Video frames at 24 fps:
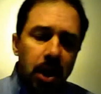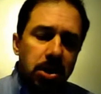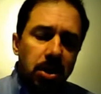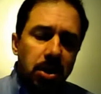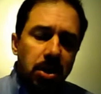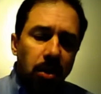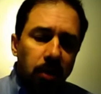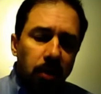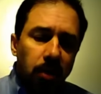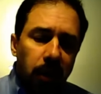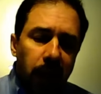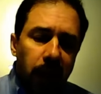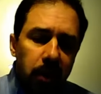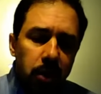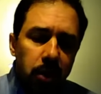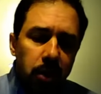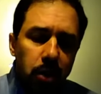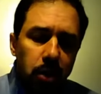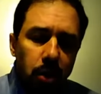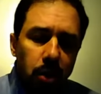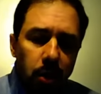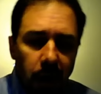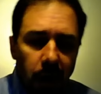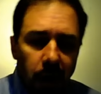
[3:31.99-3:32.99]
So let
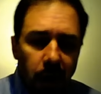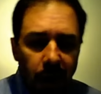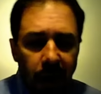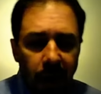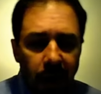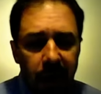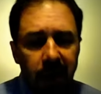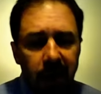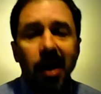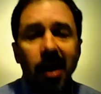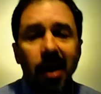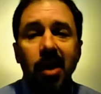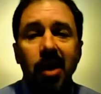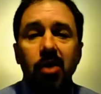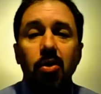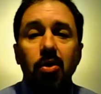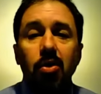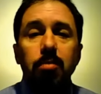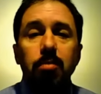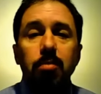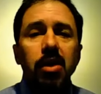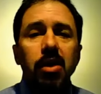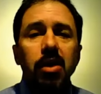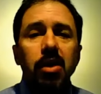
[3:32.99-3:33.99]
your conduct
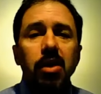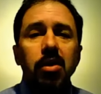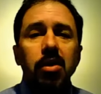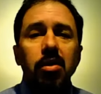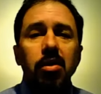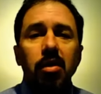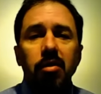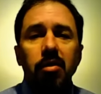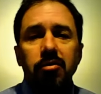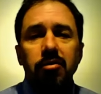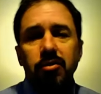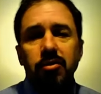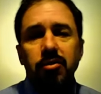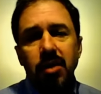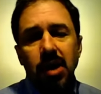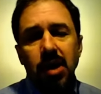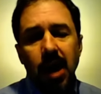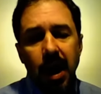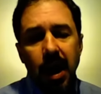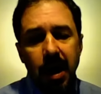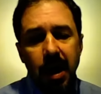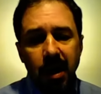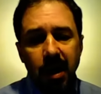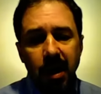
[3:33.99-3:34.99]
or manner of
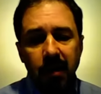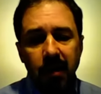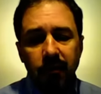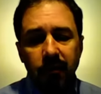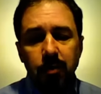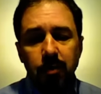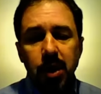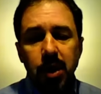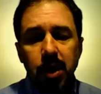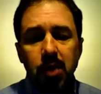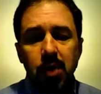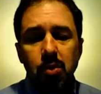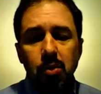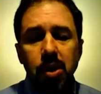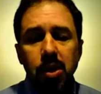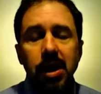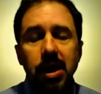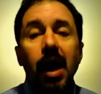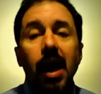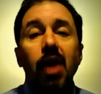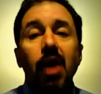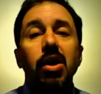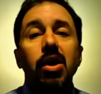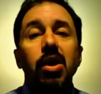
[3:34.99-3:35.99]
life be
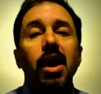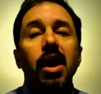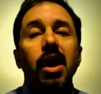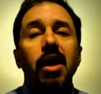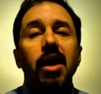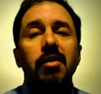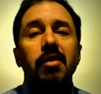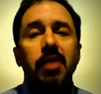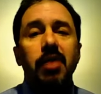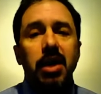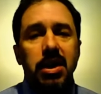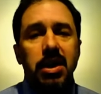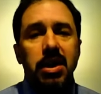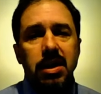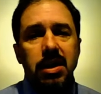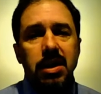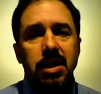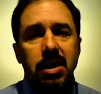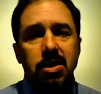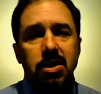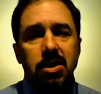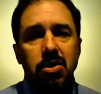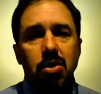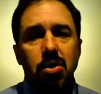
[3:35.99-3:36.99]
without
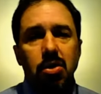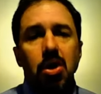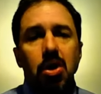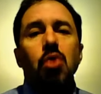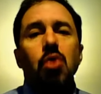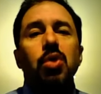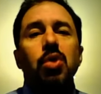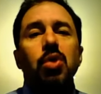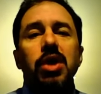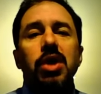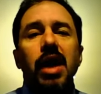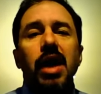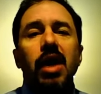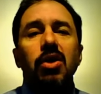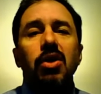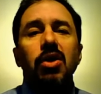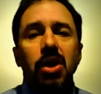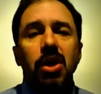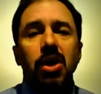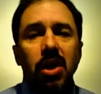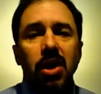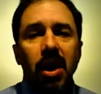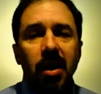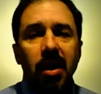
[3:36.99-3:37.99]
covetousness,
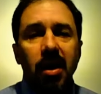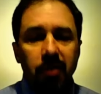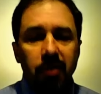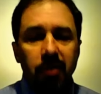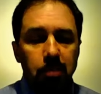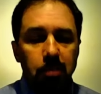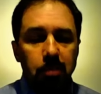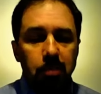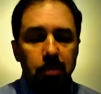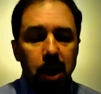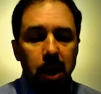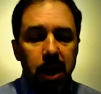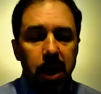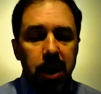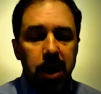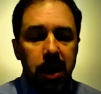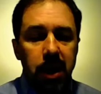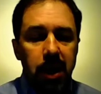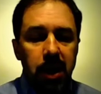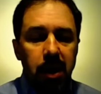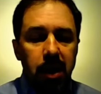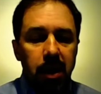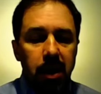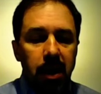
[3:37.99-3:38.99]
without the love of
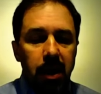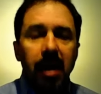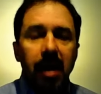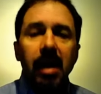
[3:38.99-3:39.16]
money,